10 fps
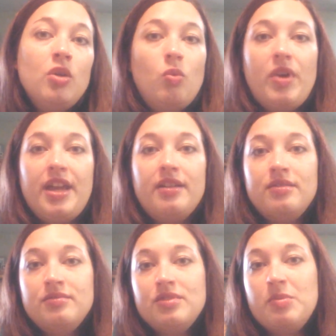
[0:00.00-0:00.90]

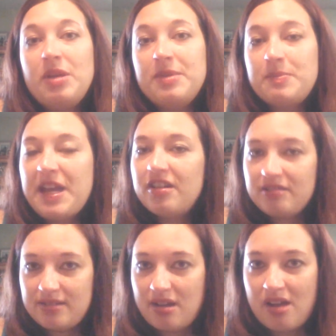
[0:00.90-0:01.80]
when the babies'
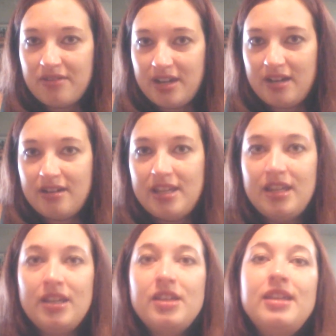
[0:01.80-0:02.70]
parents got there.
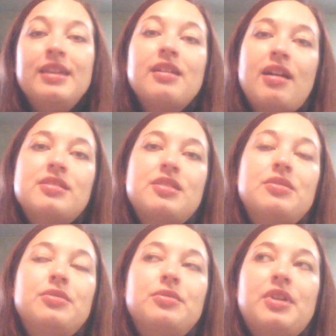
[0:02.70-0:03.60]
He got
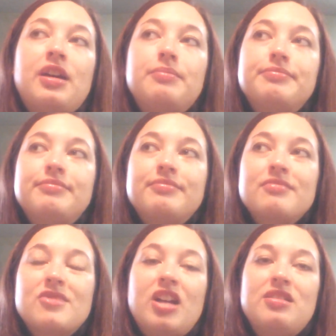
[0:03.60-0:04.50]
to
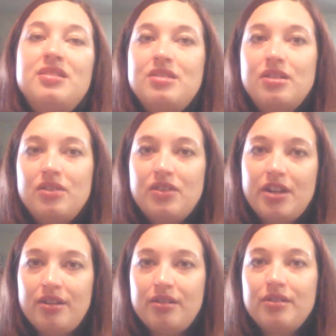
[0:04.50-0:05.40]
see that
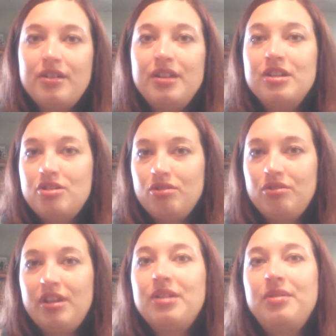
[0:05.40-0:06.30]
their
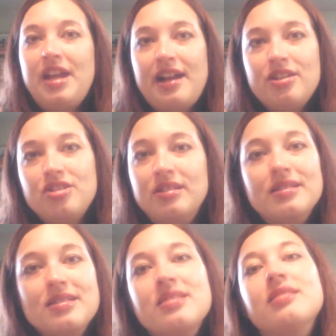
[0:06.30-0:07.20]
initial like
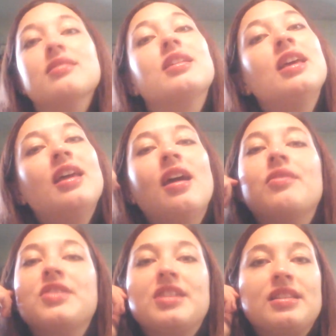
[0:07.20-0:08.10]
reactions and
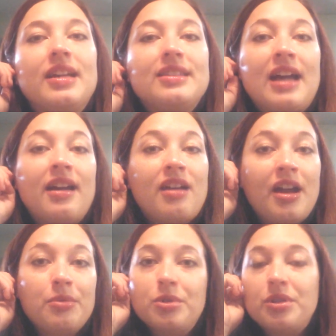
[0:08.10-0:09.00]
everything like that.
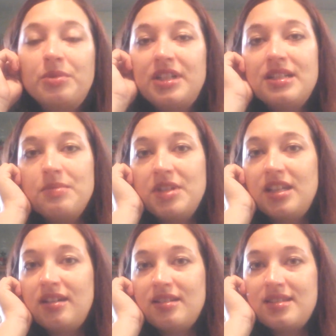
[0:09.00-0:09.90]
I really wanted to be
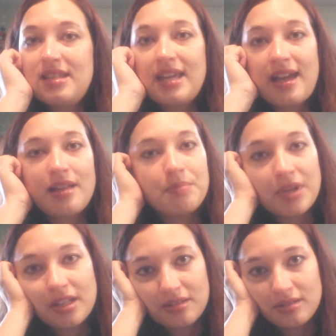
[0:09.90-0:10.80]
there to see that,
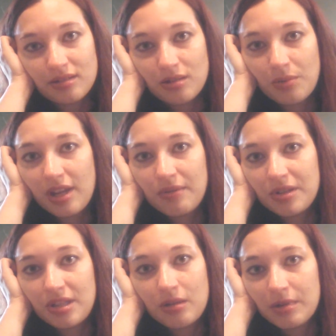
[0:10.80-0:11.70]
but the way
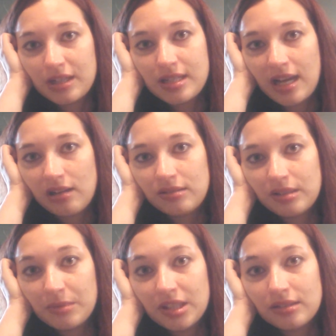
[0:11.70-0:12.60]
everything worked out,
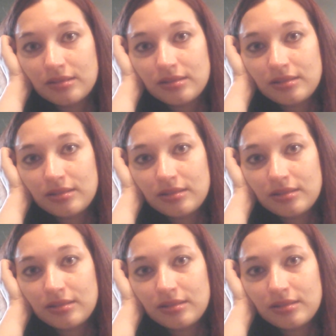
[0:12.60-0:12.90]
I mean,